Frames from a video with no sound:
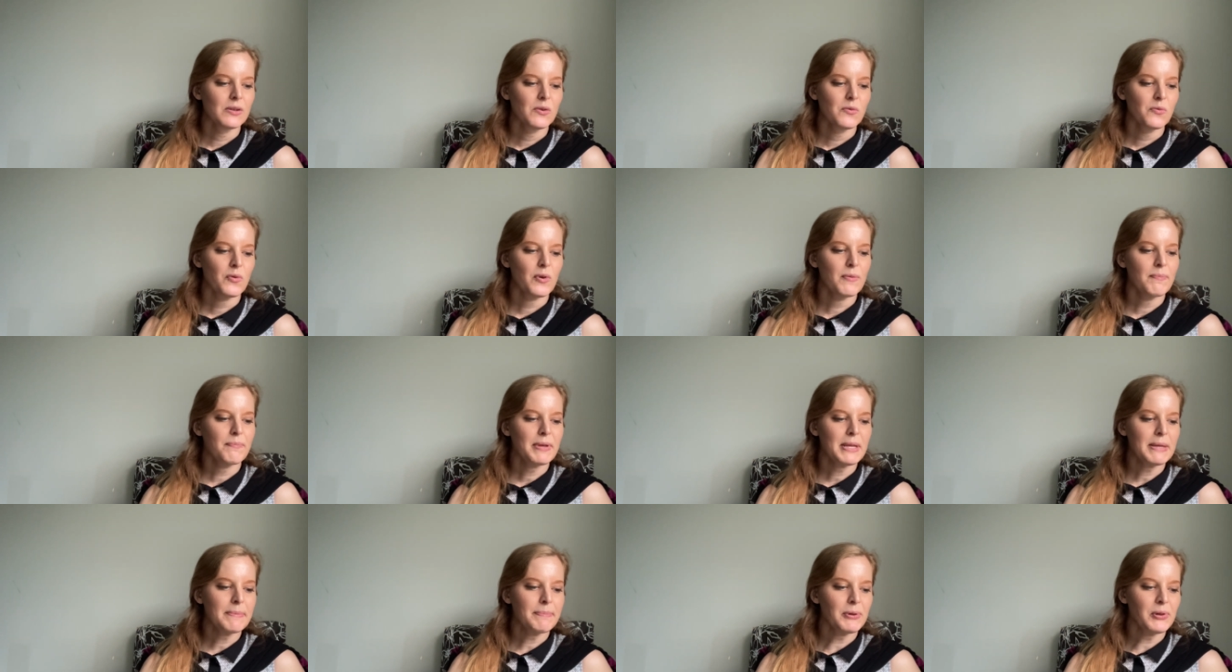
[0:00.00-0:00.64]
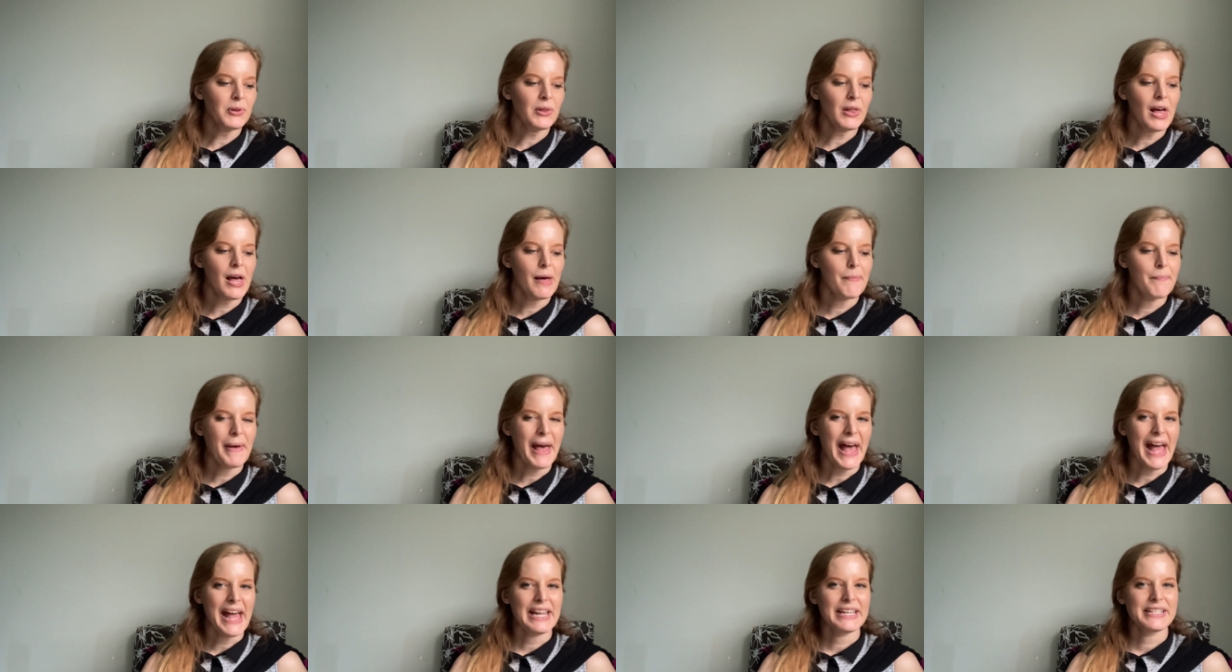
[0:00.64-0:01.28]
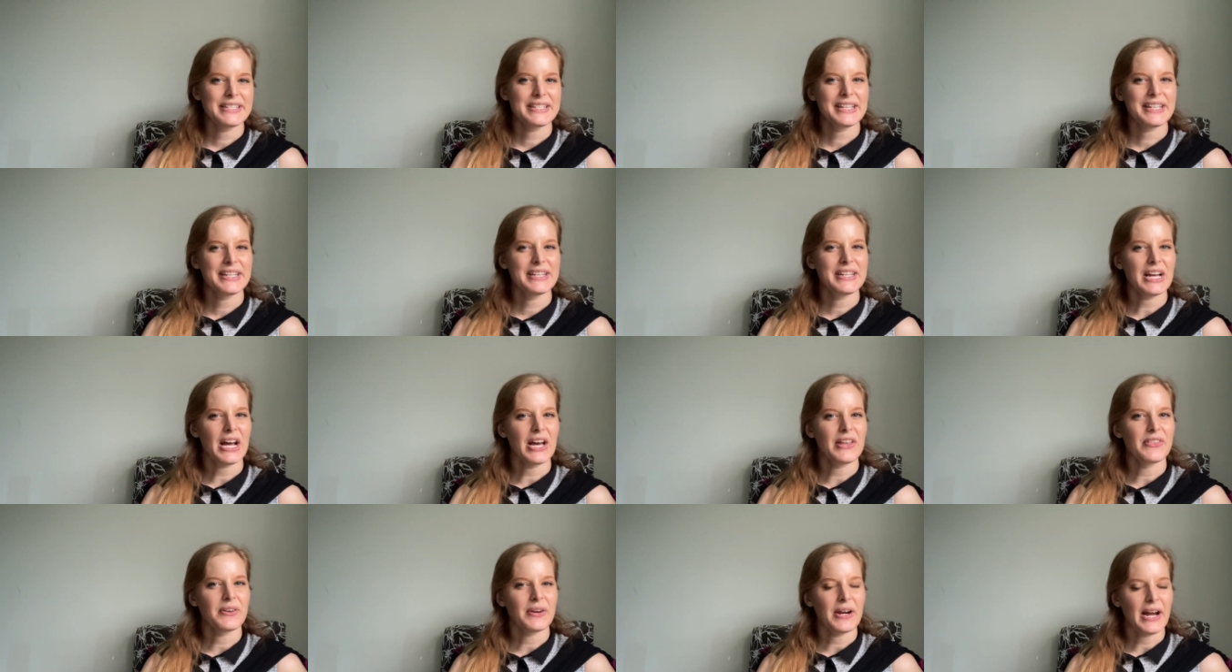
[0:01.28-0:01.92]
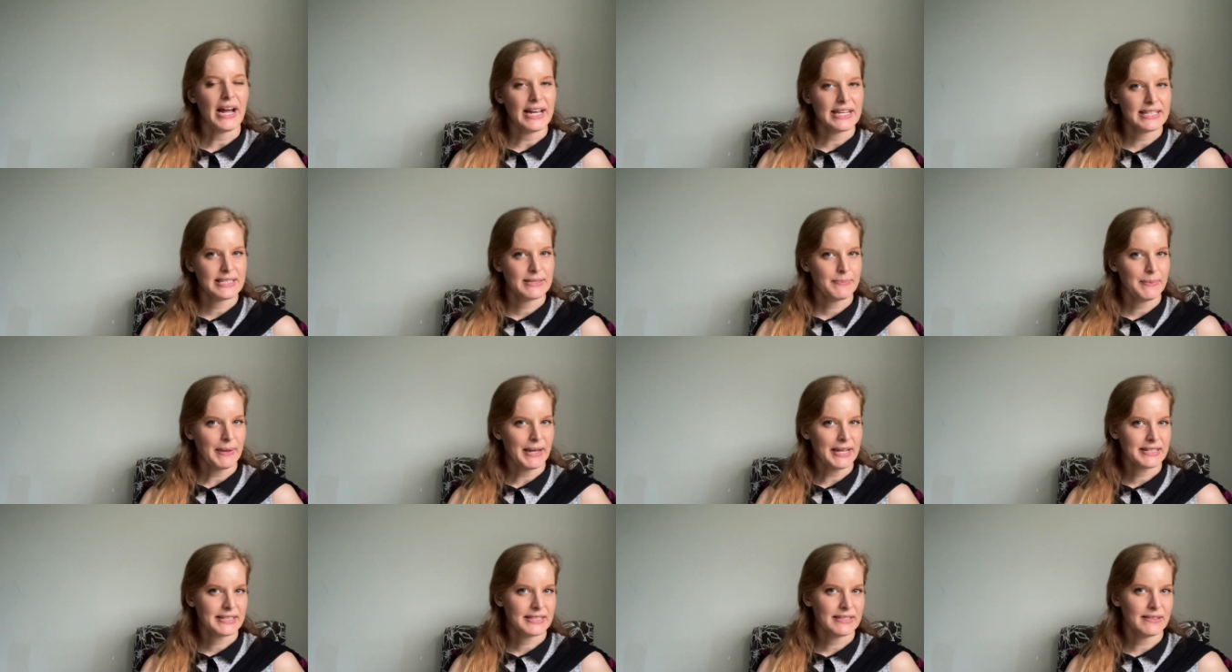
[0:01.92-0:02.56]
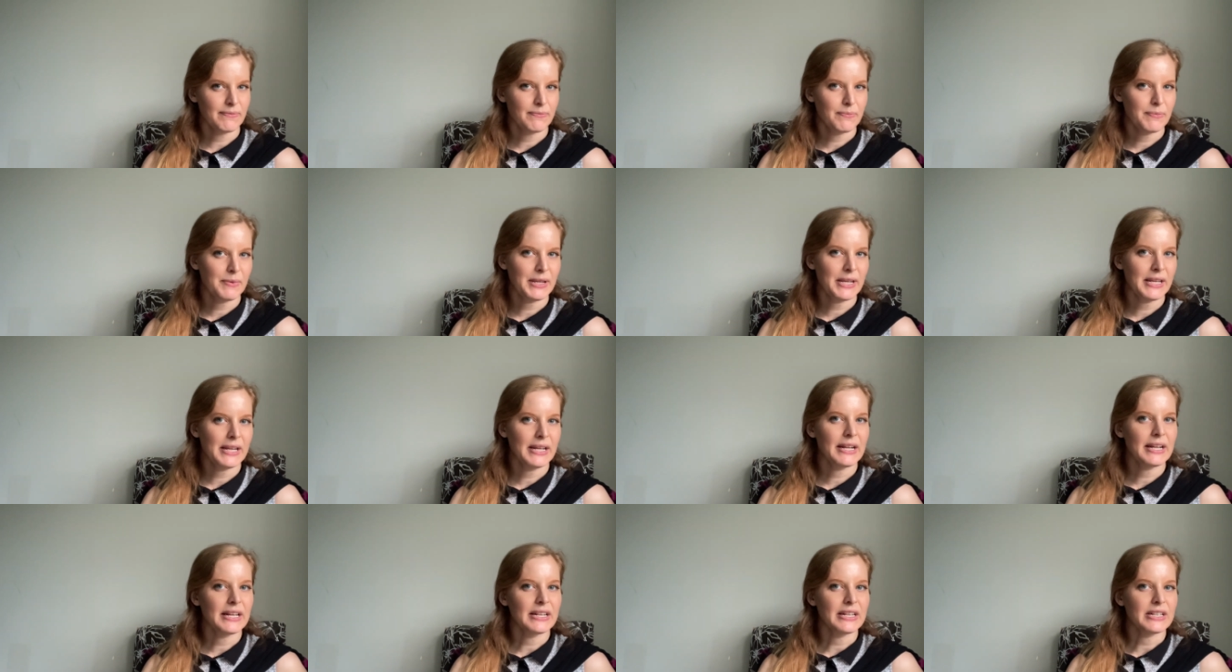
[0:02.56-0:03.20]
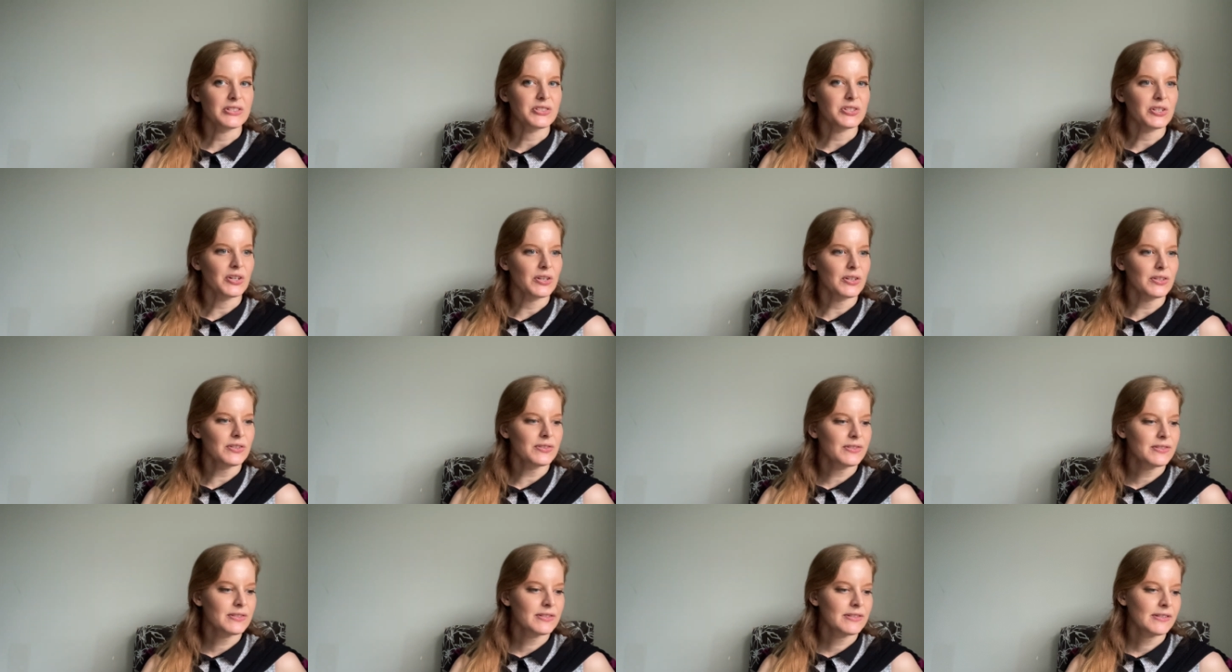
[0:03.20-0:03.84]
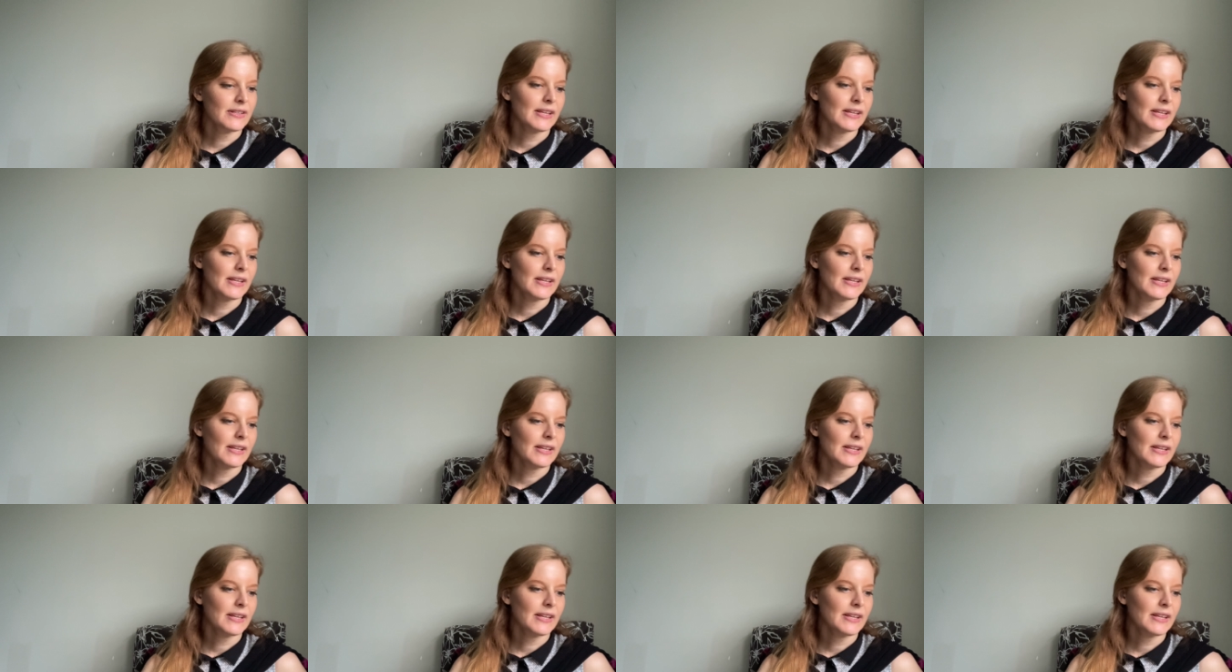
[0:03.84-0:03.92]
when people abandon other aspects of being an adult